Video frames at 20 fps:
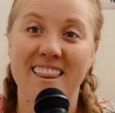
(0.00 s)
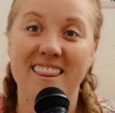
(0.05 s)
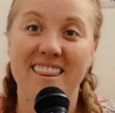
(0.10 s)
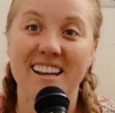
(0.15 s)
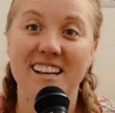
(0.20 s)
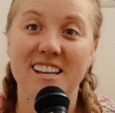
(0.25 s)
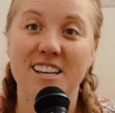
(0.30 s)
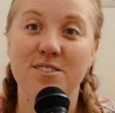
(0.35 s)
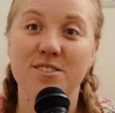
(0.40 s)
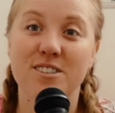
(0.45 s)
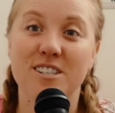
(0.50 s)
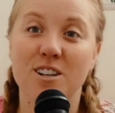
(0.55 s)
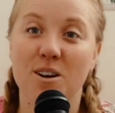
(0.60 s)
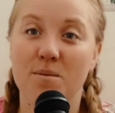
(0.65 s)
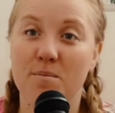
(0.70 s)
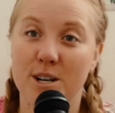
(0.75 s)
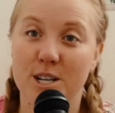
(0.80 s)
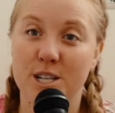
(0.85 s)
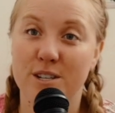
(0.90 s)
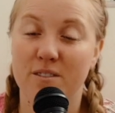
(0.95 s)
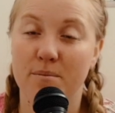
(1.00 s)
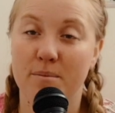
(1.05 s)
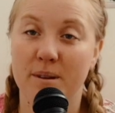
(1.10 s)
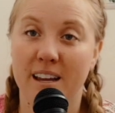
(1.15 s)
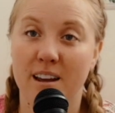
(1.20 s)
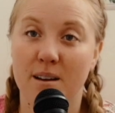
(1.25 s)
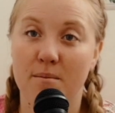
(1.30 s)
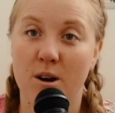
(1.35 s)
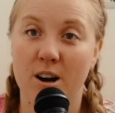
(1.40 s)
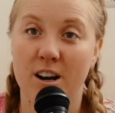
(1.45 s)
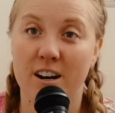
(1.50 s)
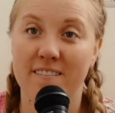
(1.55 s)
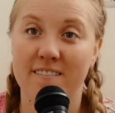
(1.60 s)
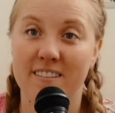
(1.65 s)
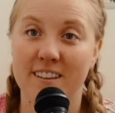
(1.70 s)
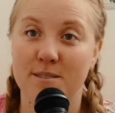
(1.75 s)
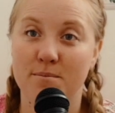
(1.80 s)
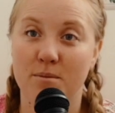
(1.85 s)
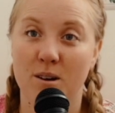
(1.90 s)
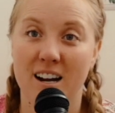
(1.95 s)
Thank you so much for being a part of
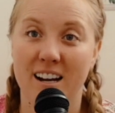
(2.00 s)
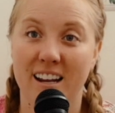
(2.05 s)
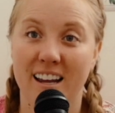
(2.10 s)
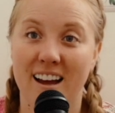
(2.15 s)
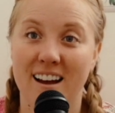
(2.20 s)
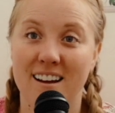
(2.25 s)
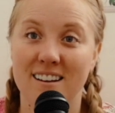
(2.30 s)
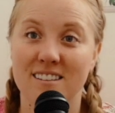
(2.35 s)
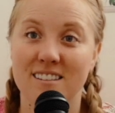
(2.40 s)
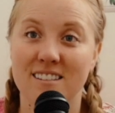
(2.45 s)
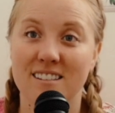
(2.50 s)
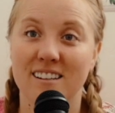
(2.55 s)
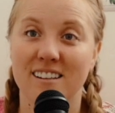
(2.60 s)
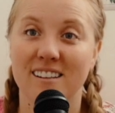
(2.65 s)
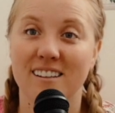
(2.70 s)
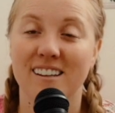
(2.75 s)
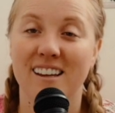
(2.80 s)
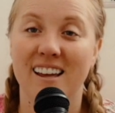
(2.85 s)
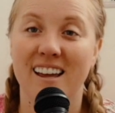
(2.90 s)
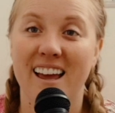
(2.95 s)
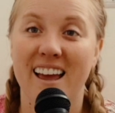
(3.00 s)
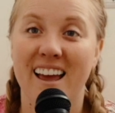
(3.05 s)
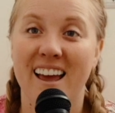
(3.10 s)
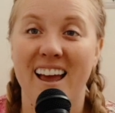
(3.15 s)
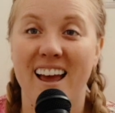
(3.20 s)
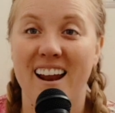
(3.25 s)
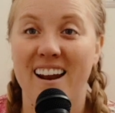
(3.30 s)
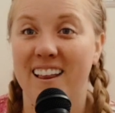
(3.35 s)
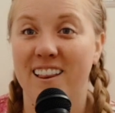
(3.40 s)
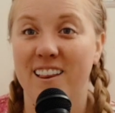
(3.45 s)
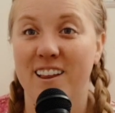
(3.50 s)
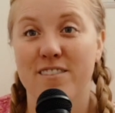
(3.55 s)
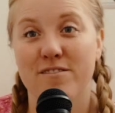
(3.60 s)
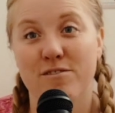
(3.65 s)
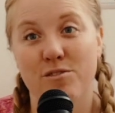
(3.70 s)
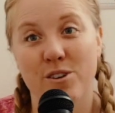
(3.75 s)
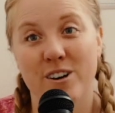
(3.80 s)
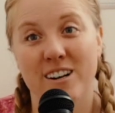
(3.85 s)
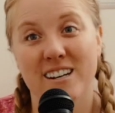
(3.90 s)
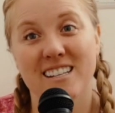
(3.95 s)
this podcast, and I look
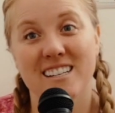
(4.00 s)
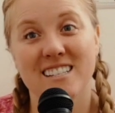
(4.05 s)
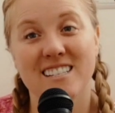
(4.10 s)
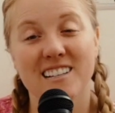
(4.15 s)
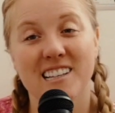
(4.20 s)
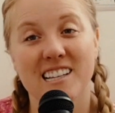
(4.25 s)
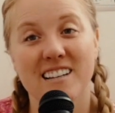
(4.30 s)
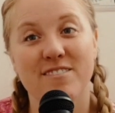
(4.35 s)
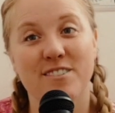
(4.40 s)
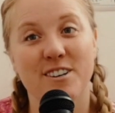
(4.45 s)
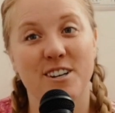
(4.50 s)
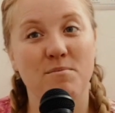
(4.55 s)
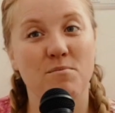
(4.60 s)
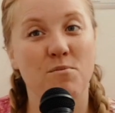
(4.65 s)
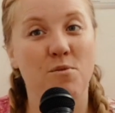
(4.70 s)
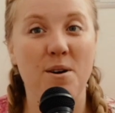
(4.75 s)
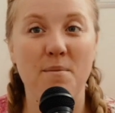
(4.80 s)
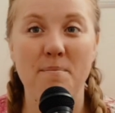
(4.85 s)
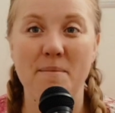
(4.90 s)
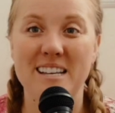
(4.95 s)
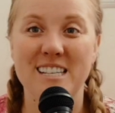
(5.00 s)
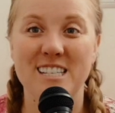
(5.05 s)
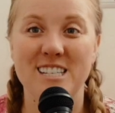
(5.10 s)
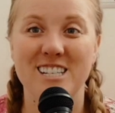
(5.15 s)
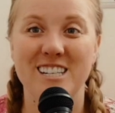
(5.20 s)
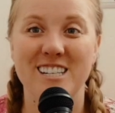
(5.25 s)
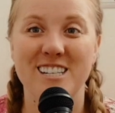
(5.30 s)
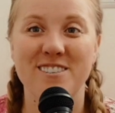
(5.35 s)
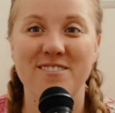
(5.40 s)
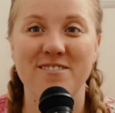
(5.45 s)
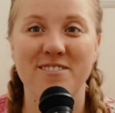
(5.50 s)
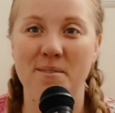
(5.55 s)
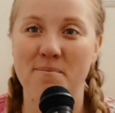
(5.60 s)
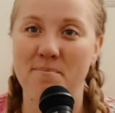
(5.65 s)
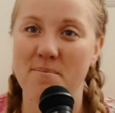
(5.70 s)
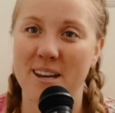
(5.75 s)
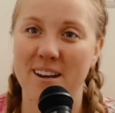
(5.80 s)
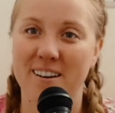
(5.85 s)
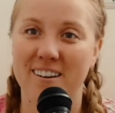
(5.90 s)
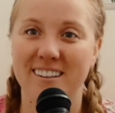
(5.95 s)
forward to delivering more messages
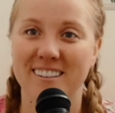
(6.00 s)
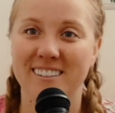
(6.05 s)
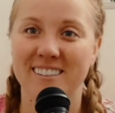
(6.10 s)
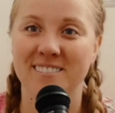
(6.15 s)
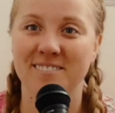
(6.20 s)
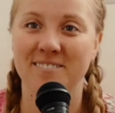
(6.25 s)
from beyond.